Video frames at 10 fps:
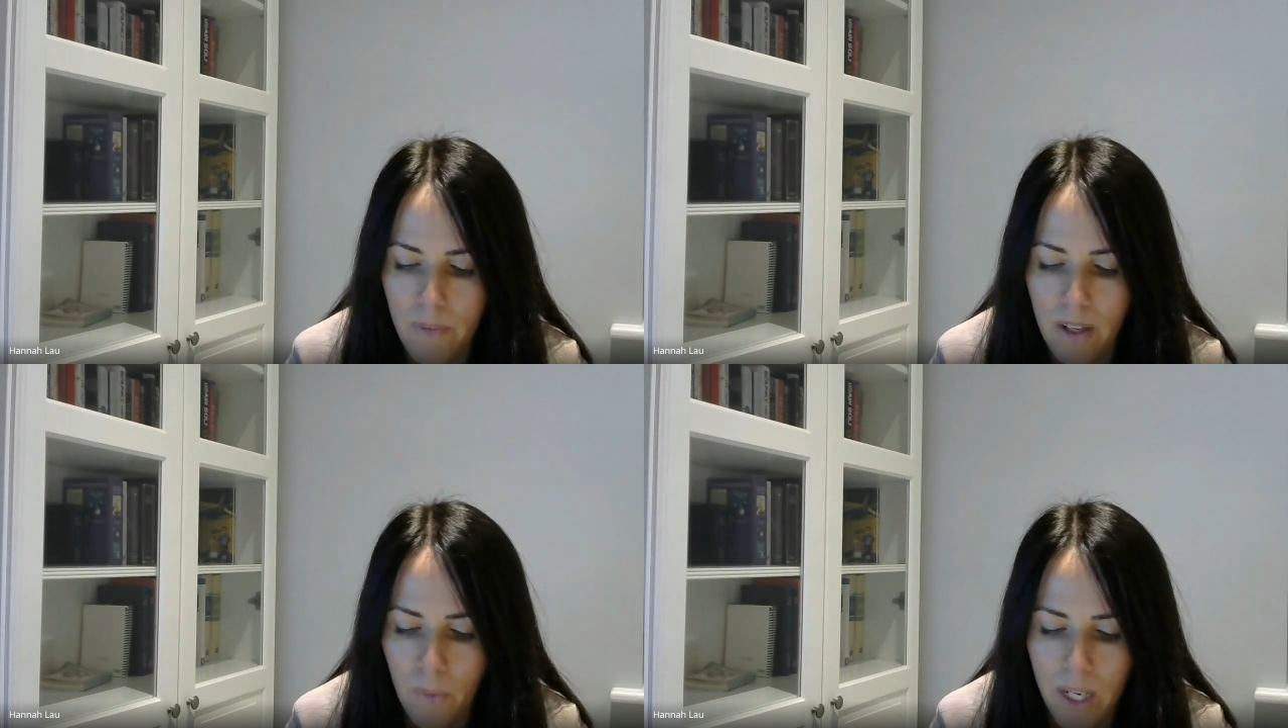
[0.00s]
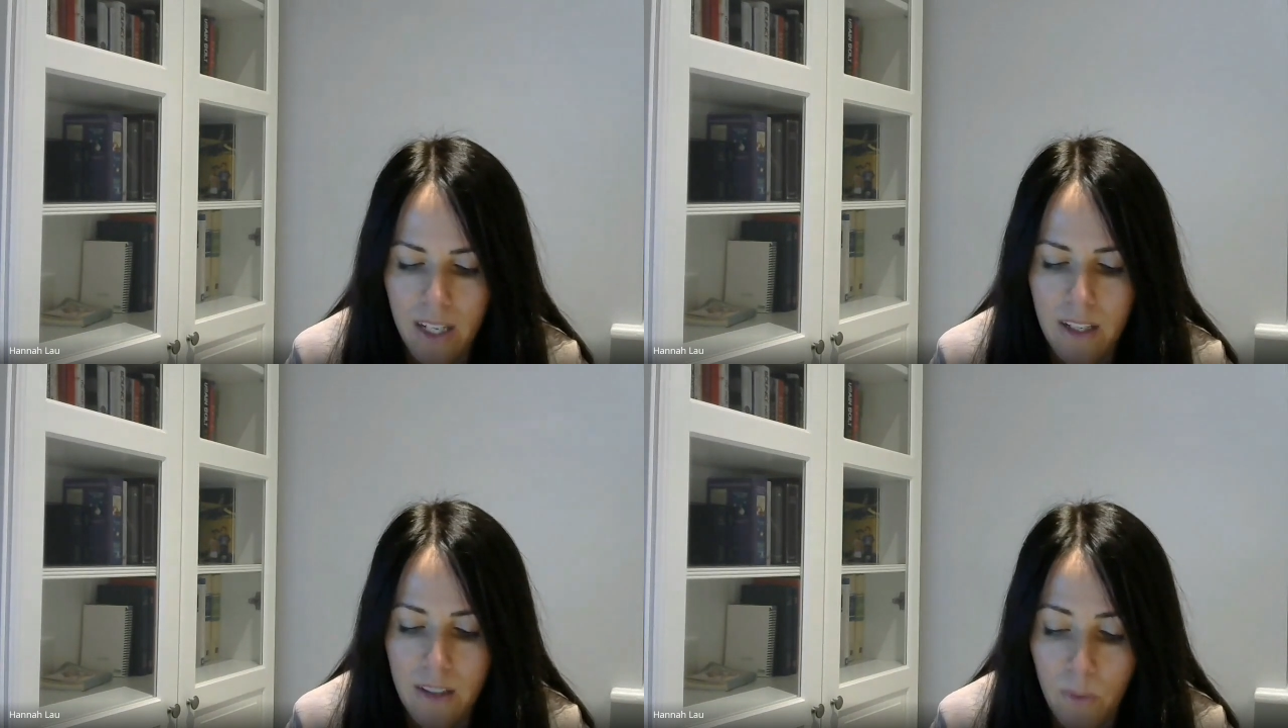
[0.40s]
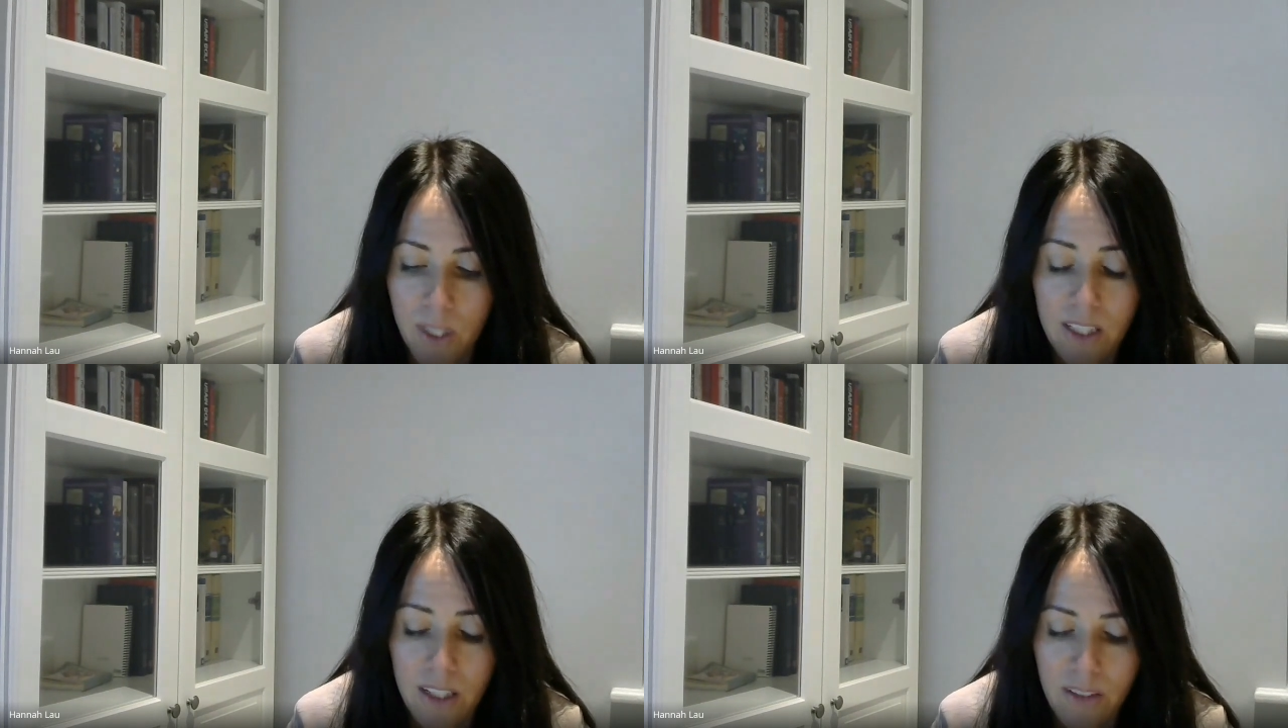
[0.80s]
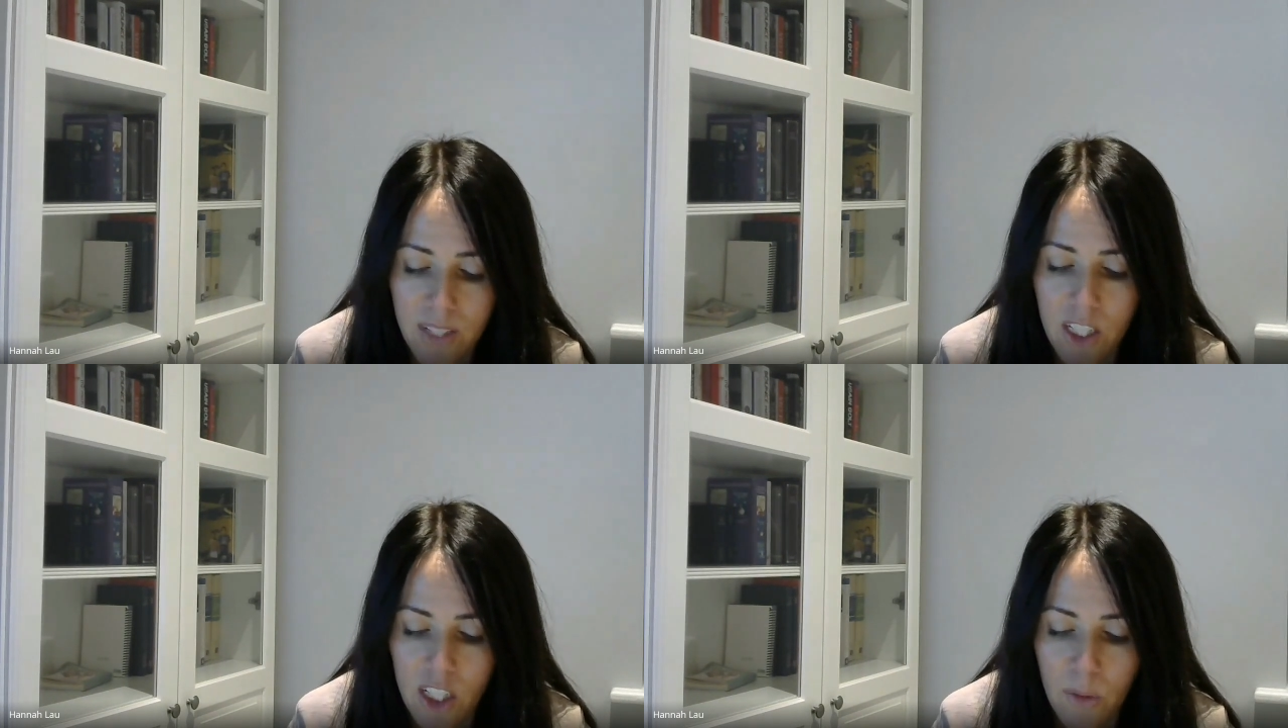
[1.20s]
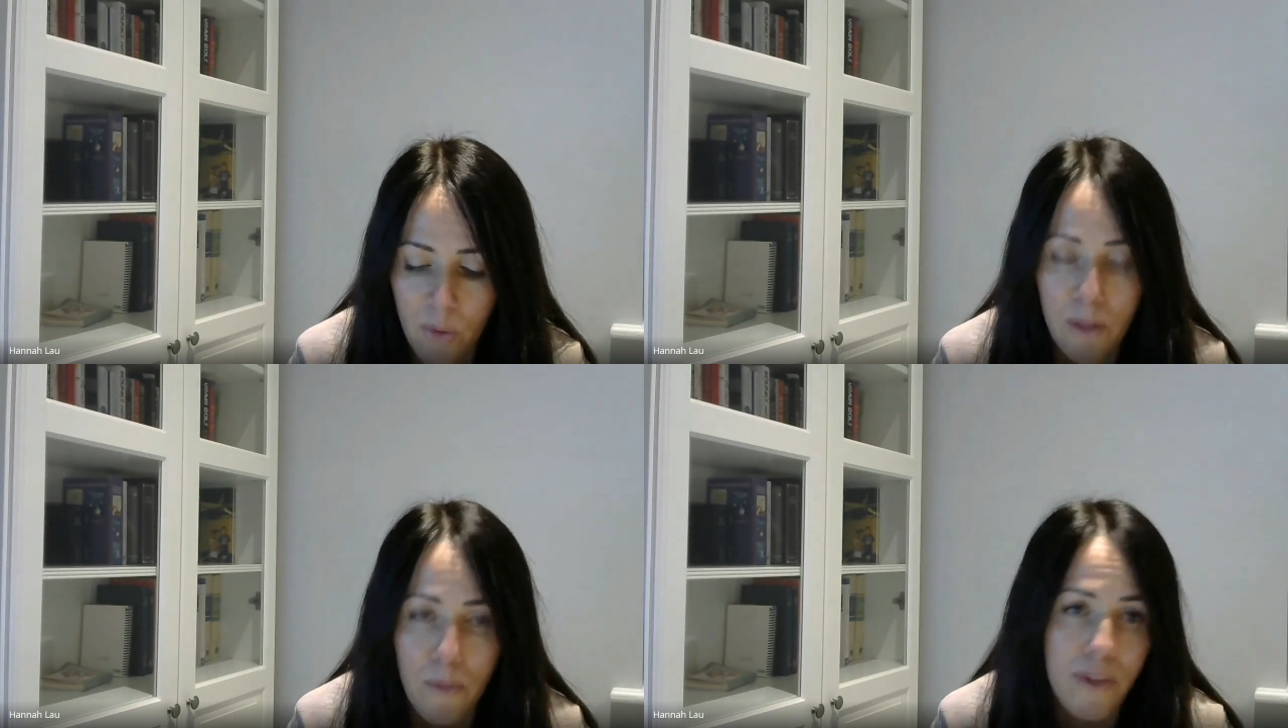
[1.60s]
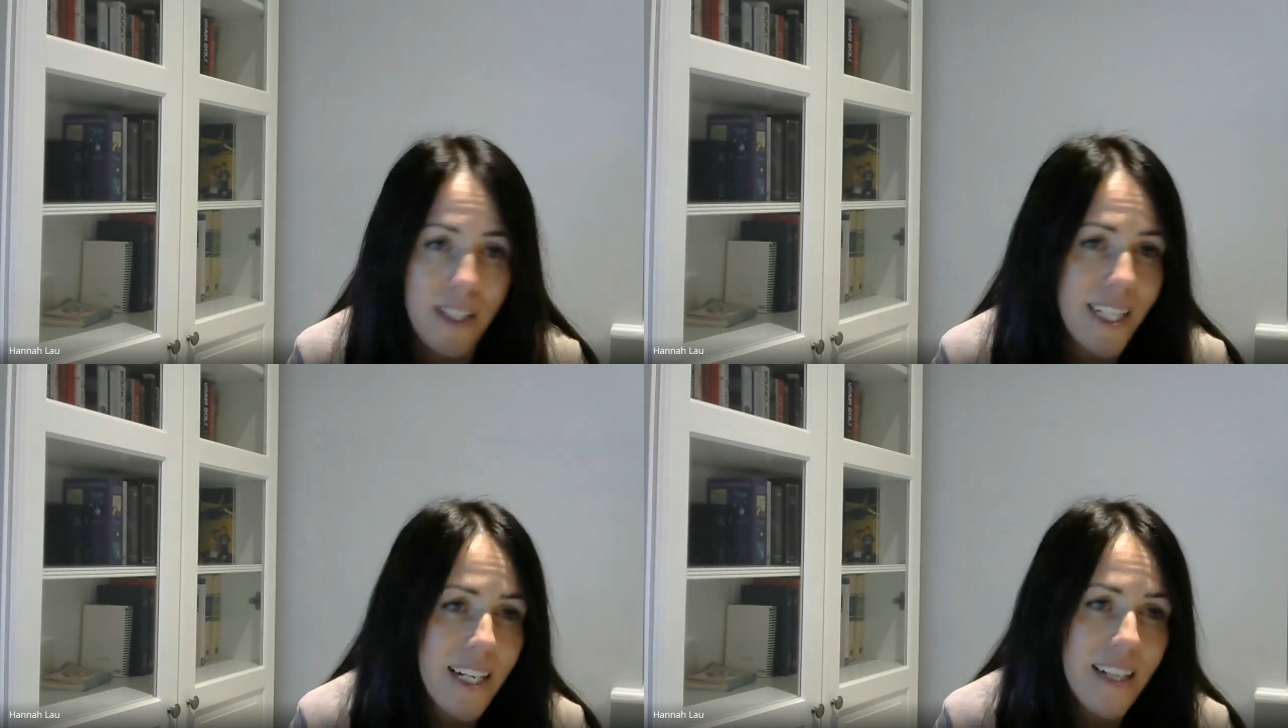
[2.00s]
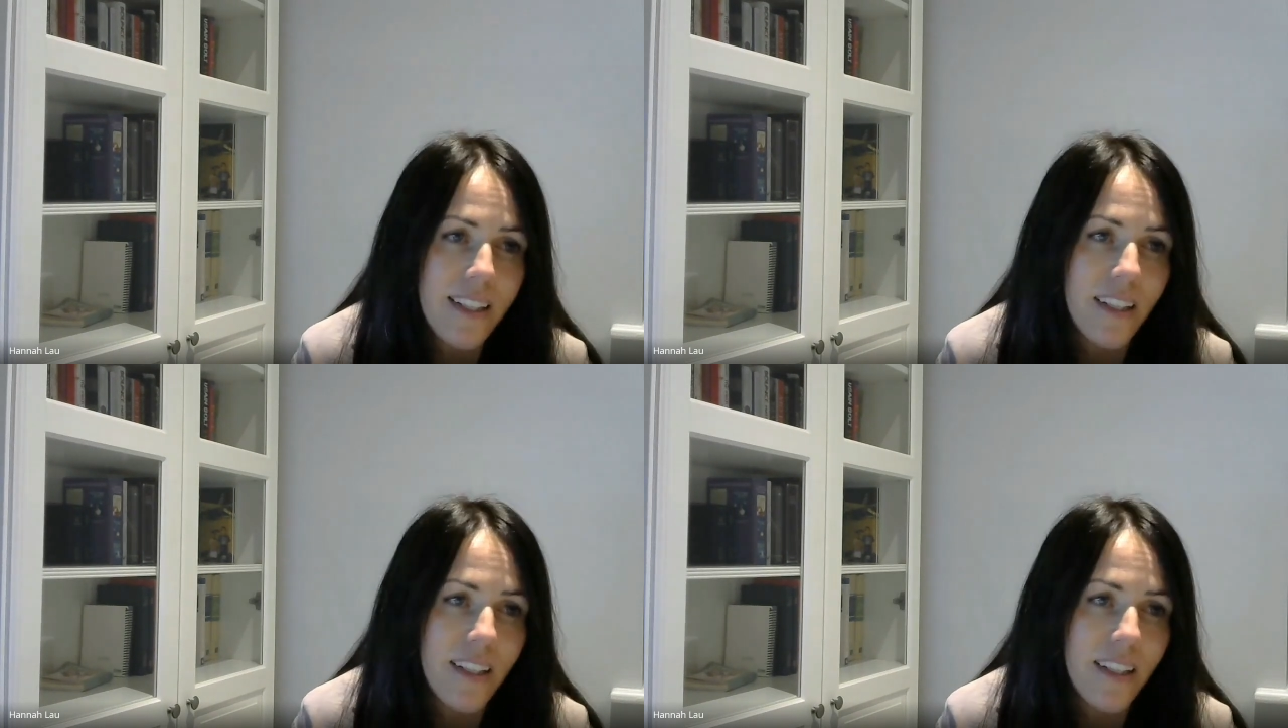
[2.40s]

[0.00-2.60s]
we served actually with the Braziers.